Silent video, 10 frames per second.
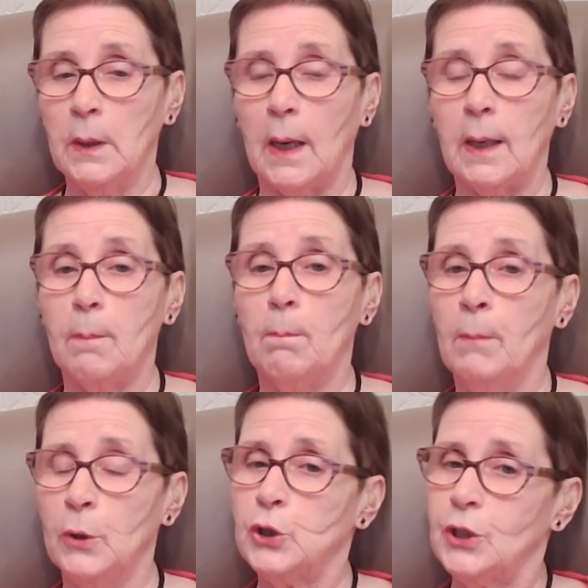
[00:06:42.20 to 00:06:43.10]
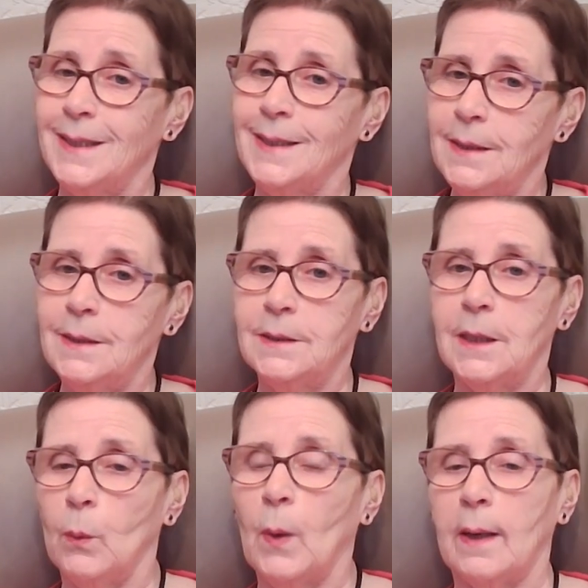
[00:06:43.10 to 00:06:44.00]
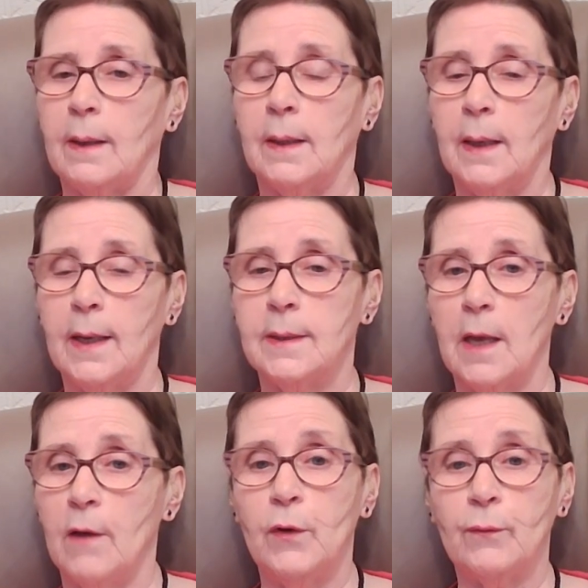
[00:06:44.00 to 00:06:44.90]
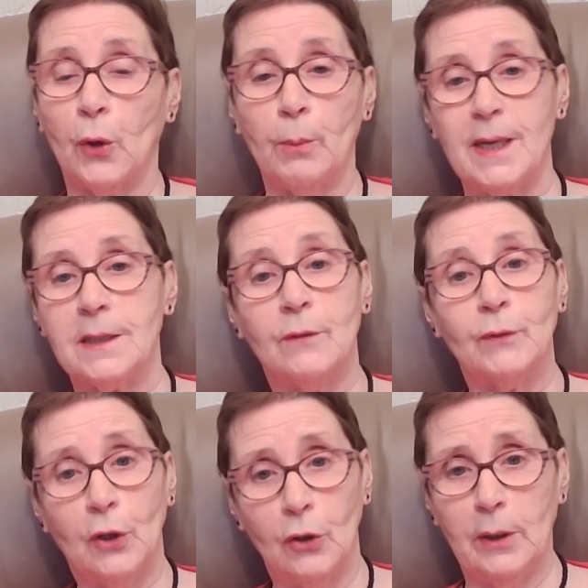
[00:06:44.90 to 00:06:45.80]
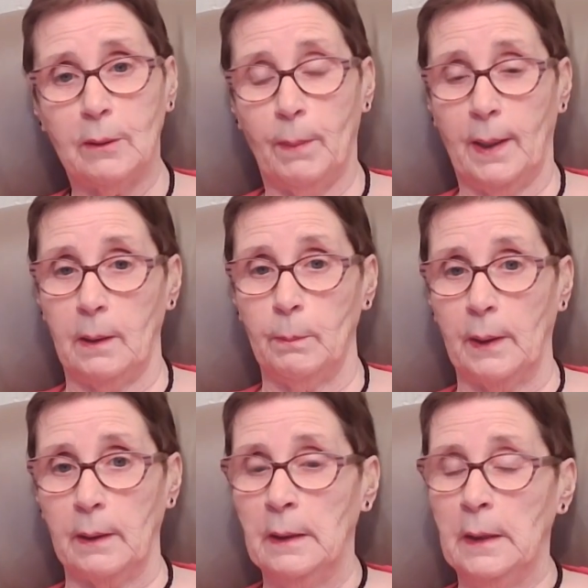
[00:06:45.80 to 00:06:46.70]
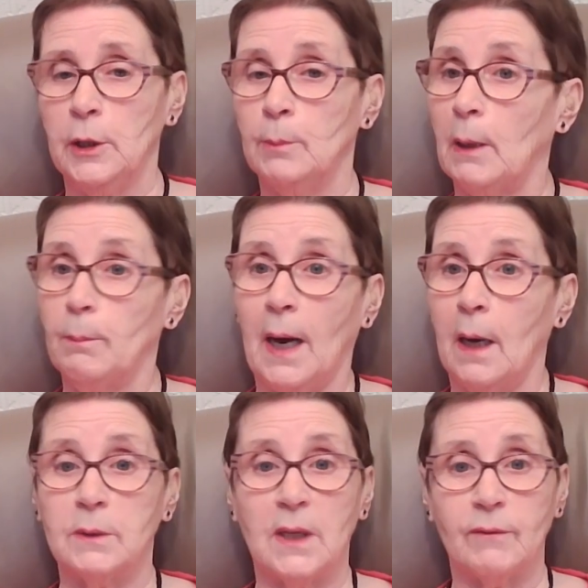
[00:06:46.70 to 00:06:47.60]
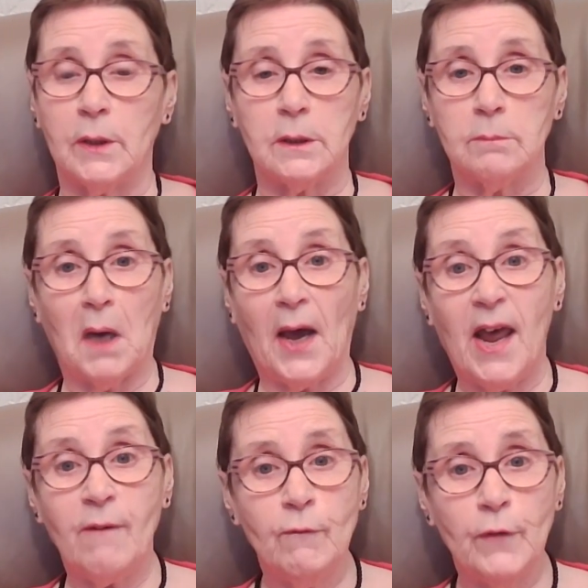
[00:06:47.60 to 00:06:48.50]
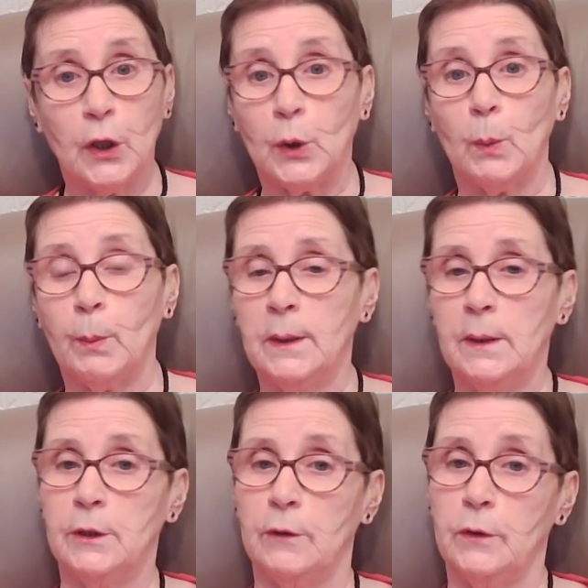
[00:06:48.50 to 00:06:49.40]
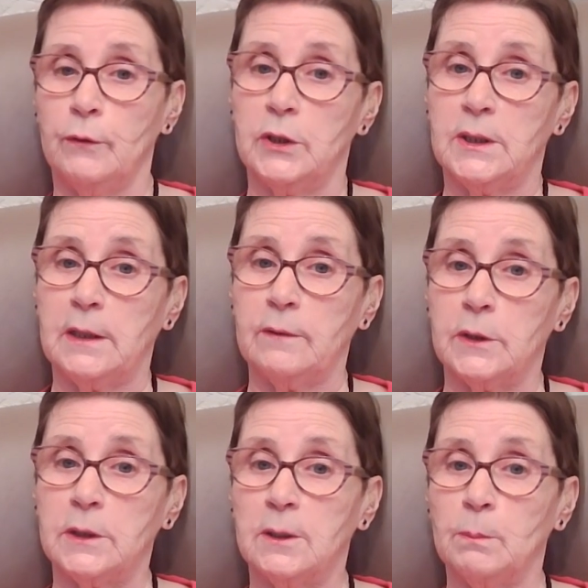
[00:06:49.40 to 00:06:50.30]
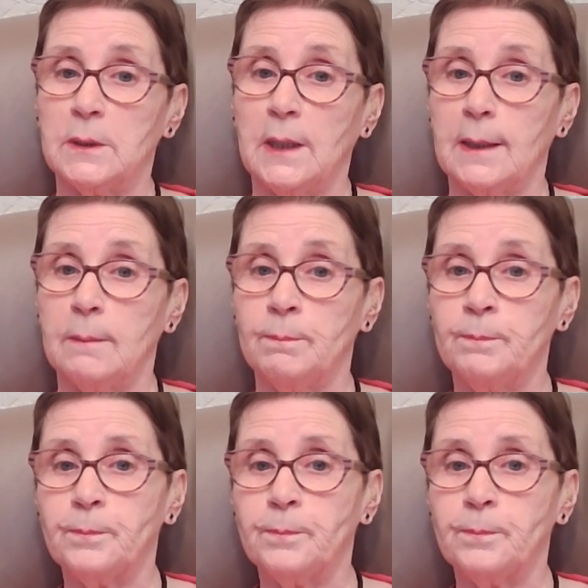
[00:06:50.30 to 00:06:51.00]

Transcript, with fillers: Uh, much the easier way is if you've got a piece of coloured paper, you might perhaps have a, um, an envelope that you received at some time.